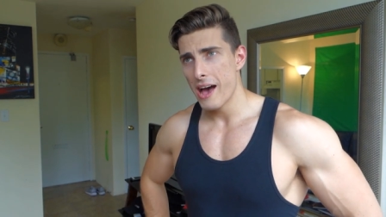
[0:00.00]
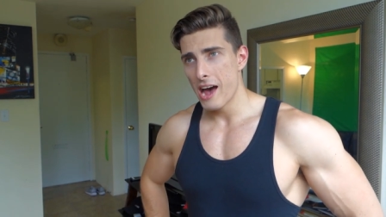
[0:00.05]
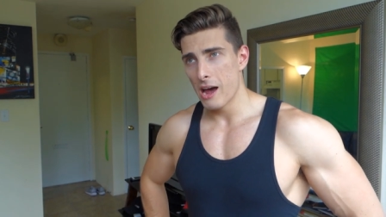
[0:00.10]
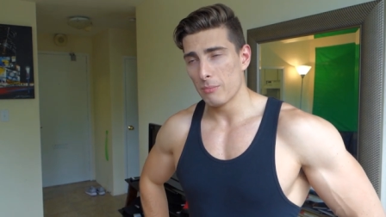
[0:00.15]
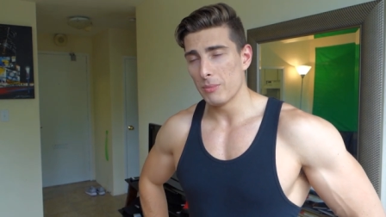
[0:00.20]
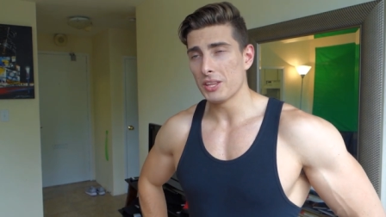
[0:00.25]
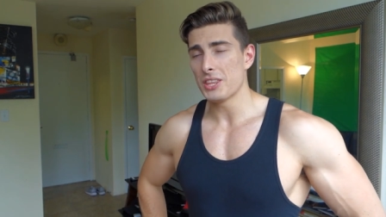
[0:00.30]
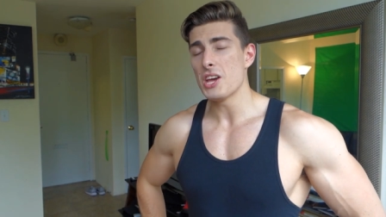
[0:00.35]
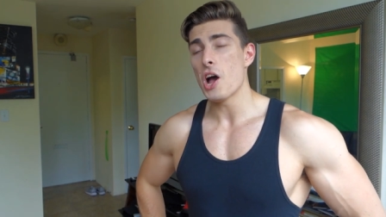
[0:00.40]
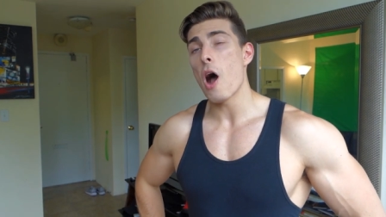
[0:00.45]
I'm
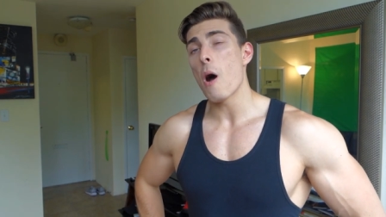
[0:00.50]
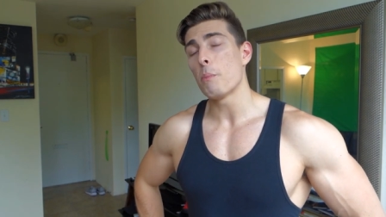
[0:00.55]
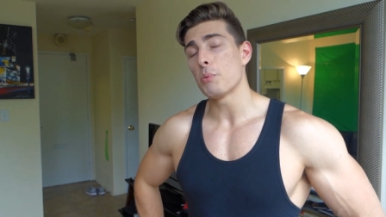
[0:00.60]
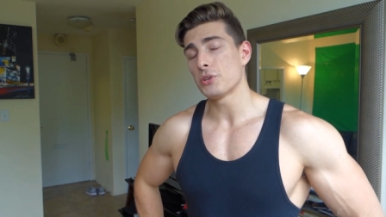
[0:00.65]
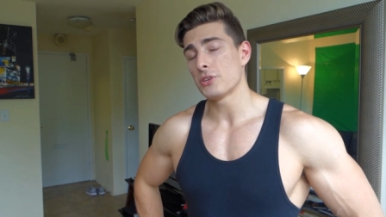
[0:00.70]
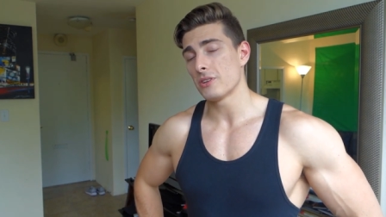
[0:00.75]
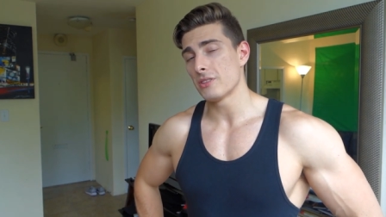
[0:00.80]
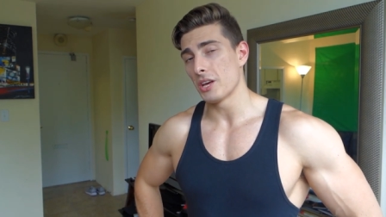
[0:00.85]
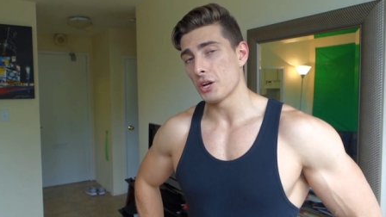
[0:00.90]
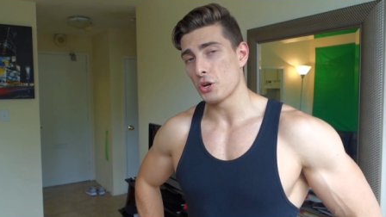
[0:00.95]
like the
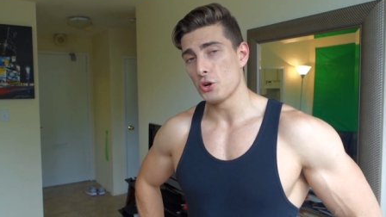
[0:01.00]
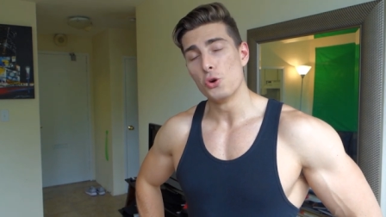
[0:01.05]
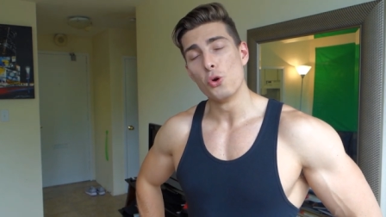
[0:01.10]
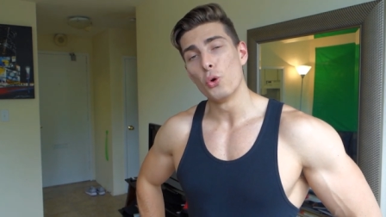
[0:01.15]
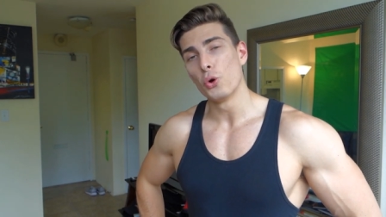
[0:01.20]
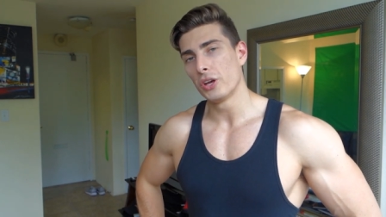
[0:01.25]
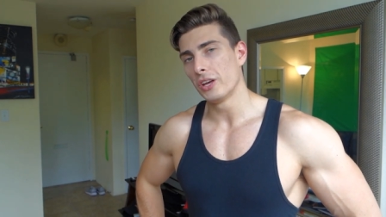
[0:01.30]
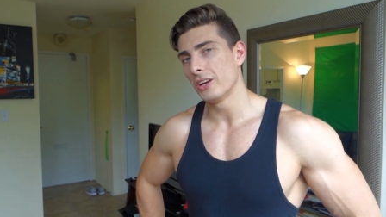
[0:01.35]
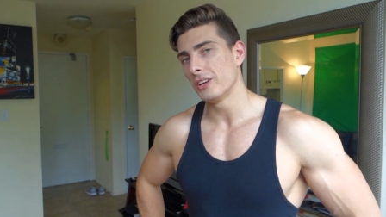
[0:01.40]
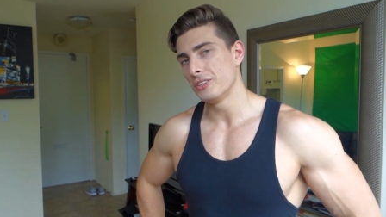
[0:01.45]
opposite of that
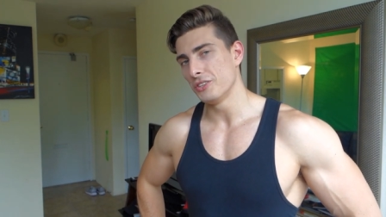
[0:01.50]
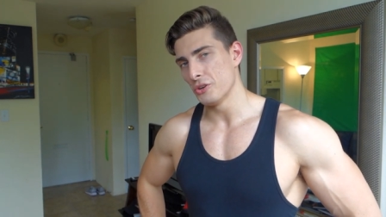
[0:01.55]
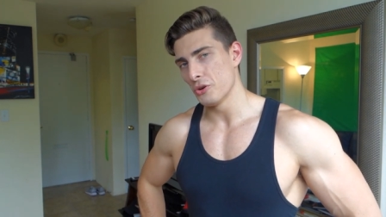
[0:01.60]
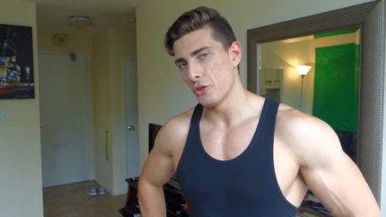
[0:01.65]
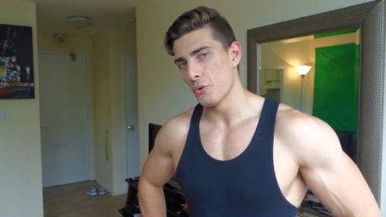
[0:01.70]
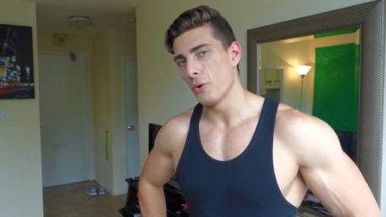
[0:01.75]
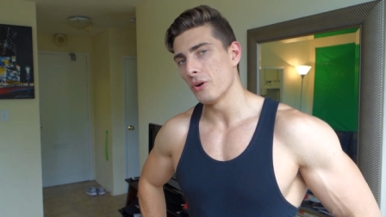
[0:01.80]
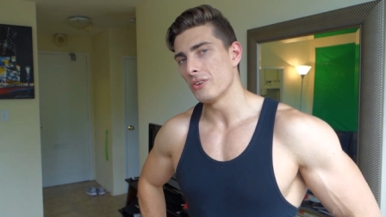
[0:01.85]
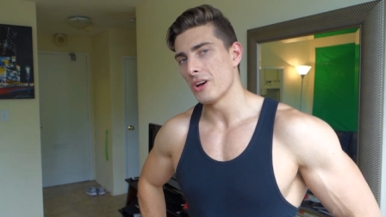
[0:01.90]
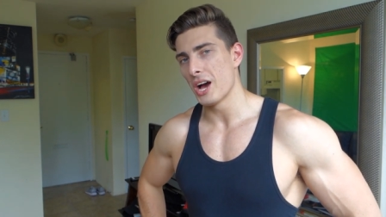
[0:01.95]
cool kid,
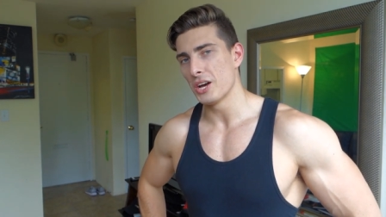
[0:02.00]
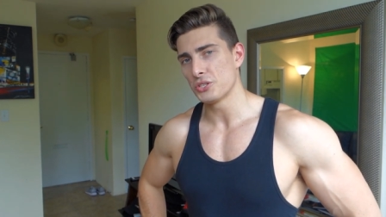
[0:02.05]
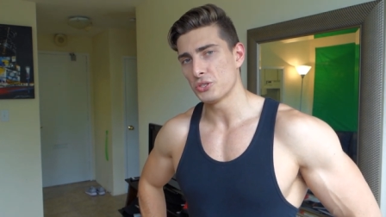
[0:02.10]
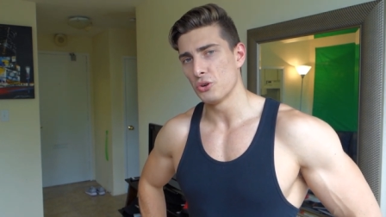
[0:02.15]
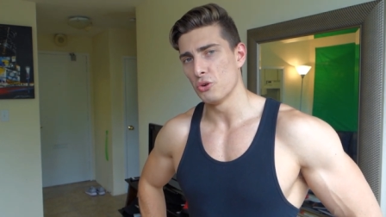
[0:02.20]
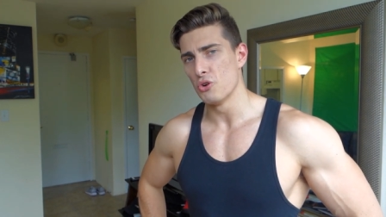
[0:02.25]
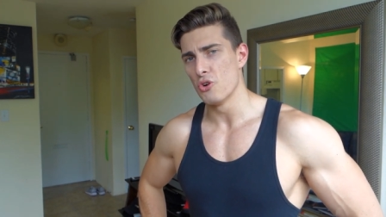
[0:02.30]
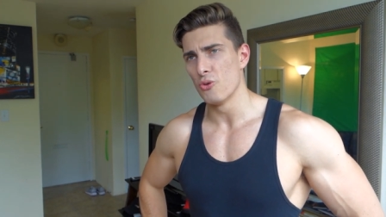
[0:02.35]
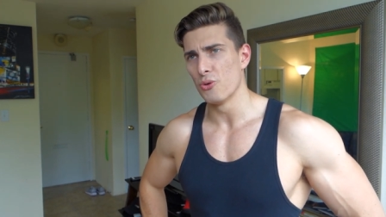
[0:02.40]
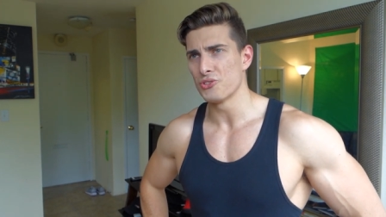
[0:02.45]
the one in high
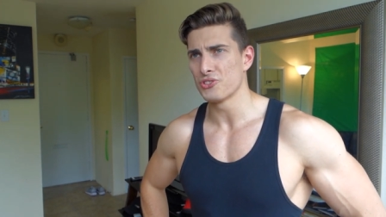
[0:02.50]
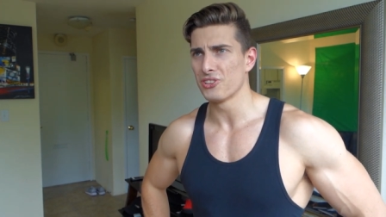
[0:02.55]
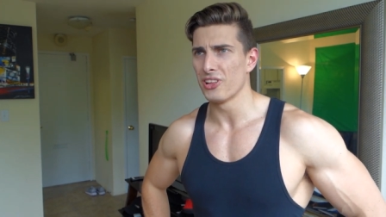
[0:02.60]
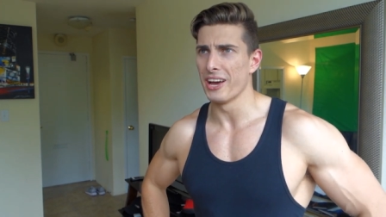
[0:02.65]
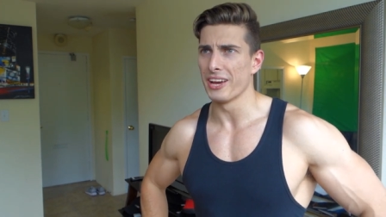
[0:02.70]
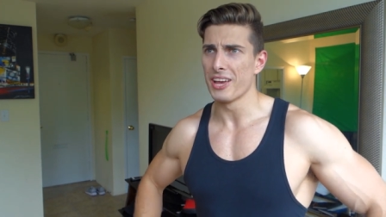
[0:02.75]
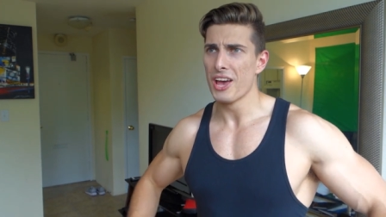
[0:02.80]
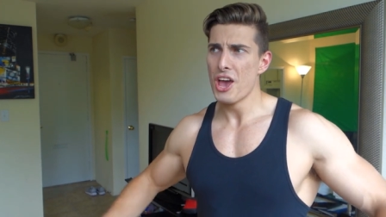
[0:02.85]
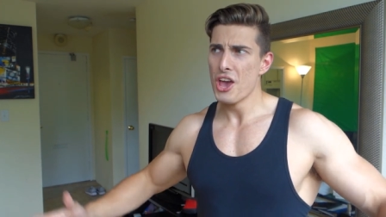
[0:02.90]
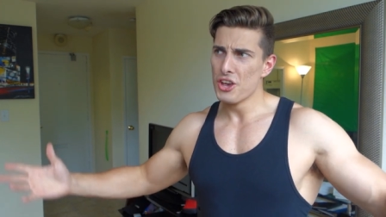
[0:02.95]
school who was
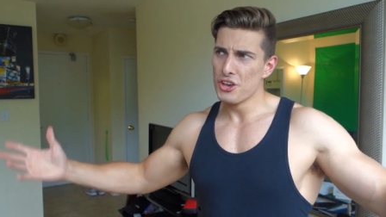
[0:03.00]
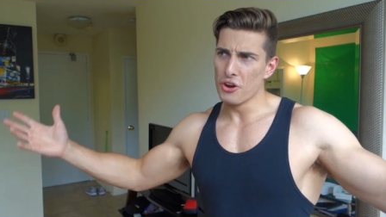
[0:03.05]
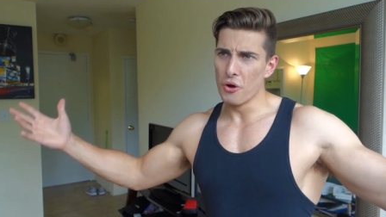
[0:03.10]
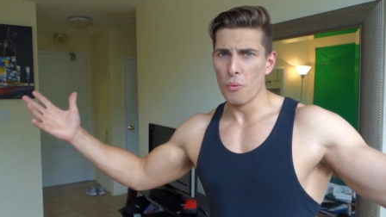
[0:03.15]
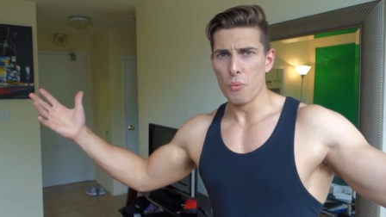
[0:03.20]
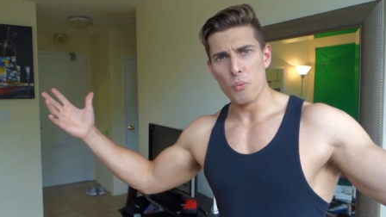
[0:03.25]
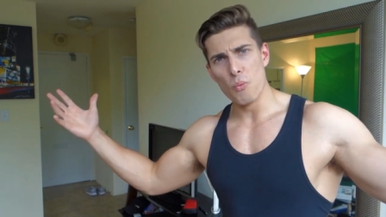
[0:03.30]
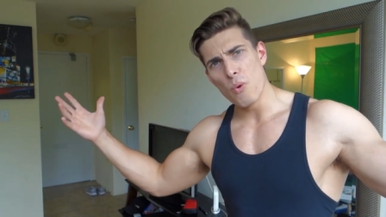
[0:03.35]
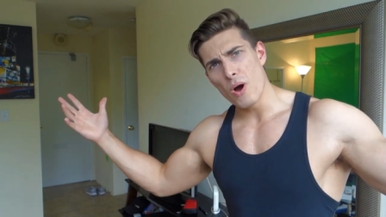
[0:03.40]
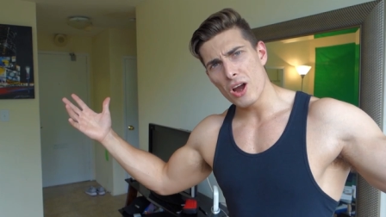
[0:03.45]
like,
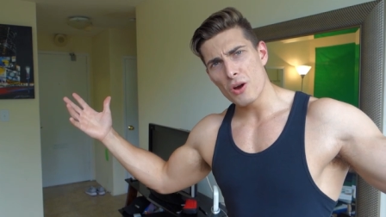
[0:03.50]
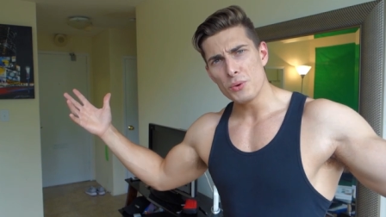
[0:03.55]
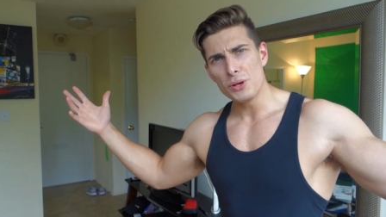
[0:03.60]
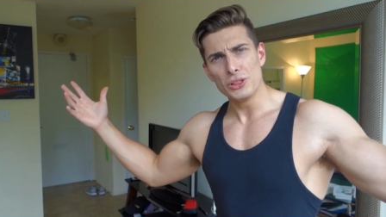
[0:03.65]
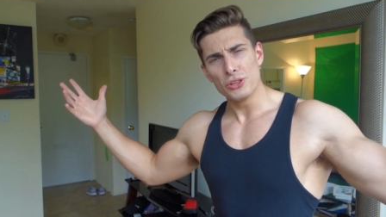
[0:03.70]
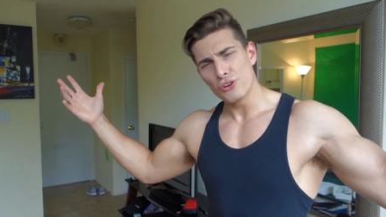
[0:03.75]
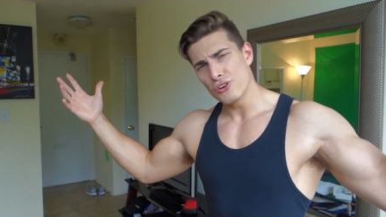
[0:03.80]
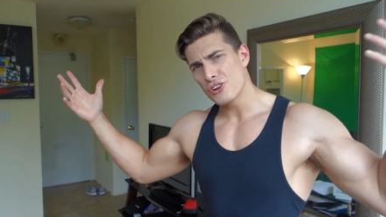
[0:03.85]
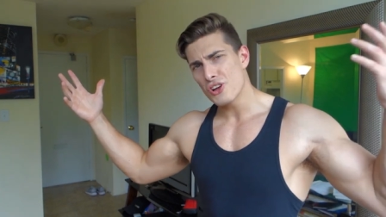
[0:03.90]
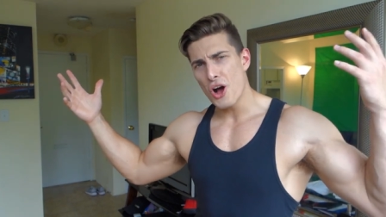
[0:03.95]
why are we
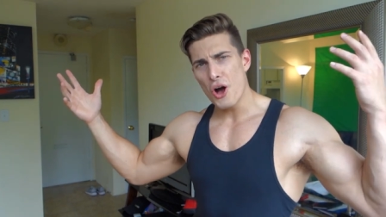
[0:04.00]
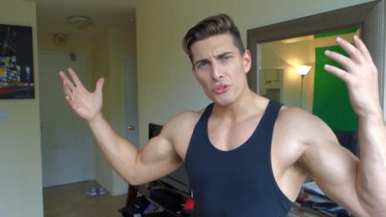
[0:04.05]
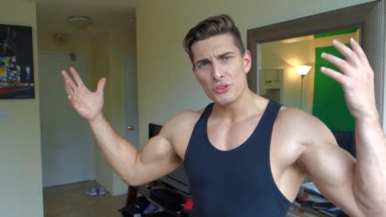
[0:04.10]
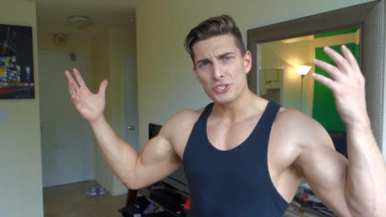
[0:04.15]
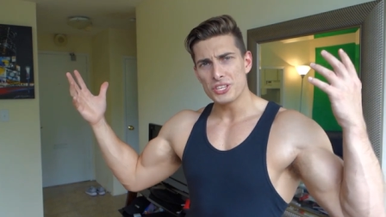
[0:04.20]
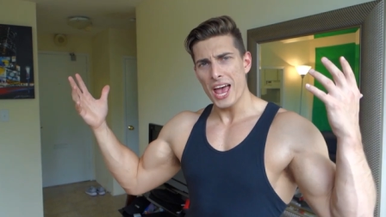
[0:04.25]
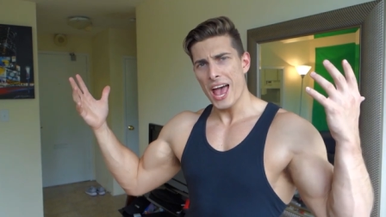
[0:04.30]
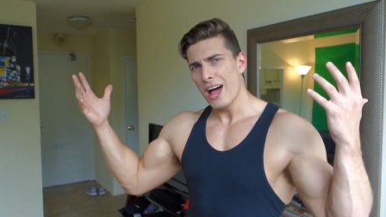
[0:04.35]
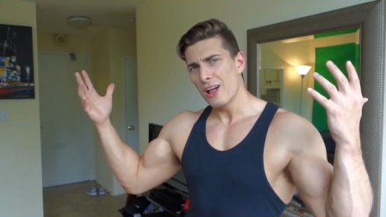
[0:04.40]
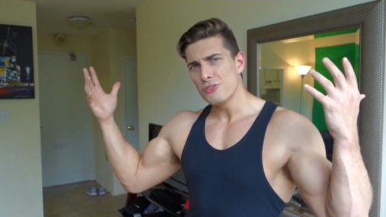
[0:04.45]
learning all
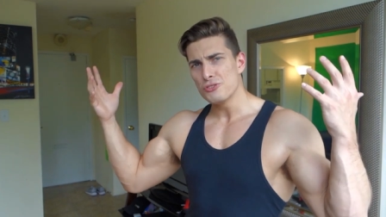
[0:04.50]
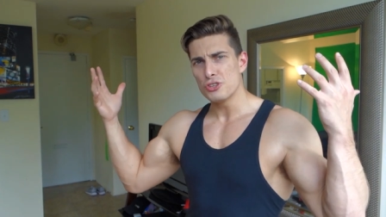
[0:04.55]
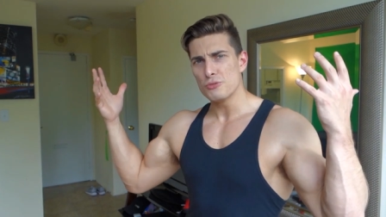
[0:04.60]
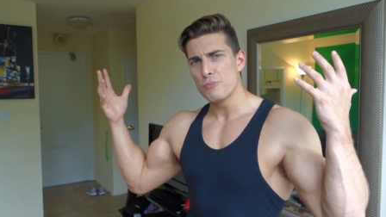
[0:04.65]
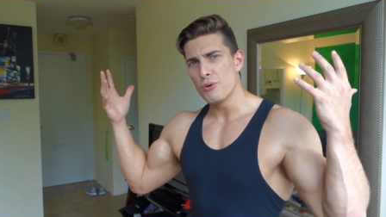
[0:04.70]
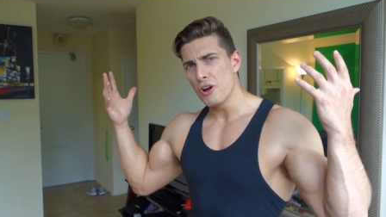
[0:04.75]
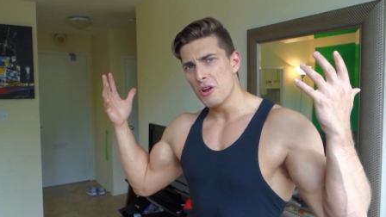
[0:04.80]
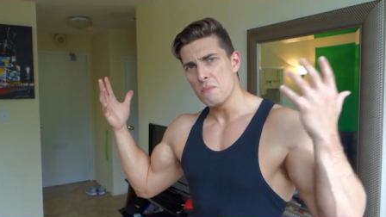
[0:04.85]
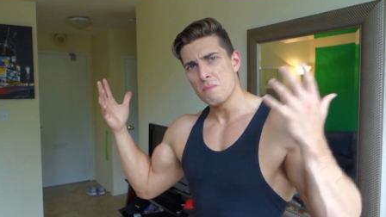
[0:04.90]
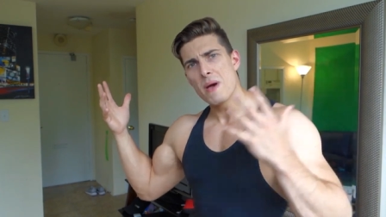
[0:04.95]
this
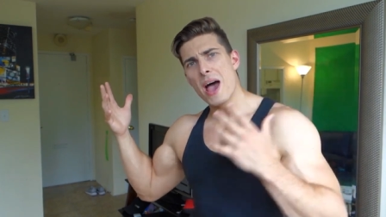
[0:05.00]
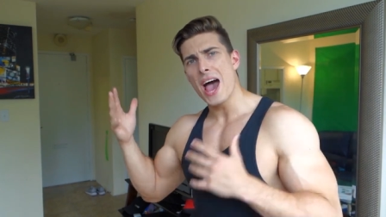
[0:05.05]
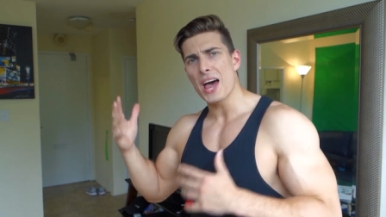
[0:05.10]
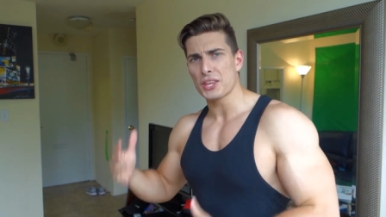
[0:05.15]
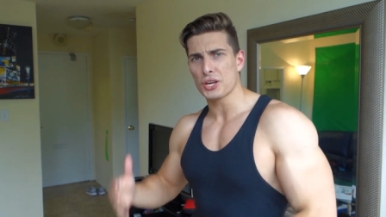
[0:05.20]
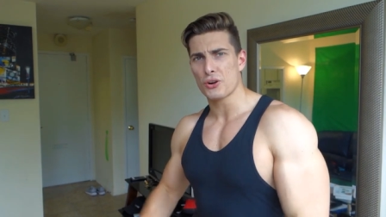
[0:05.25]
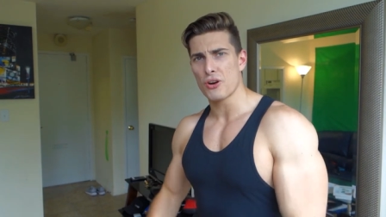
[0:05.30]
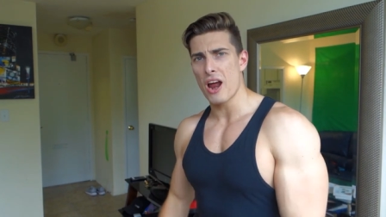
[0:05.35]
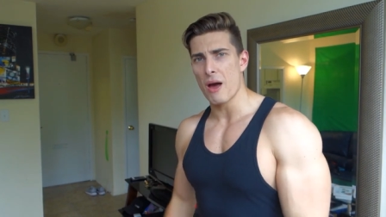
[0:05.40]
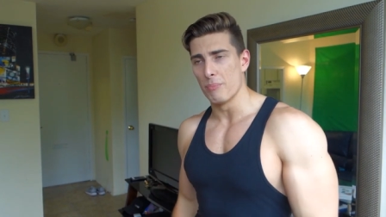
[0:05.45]
algebra and
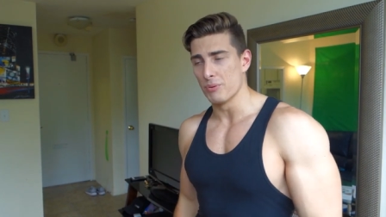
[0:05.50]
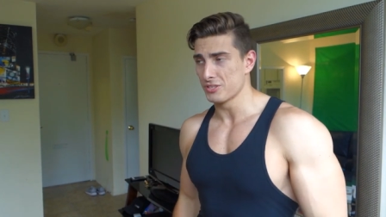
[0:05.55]
math crap?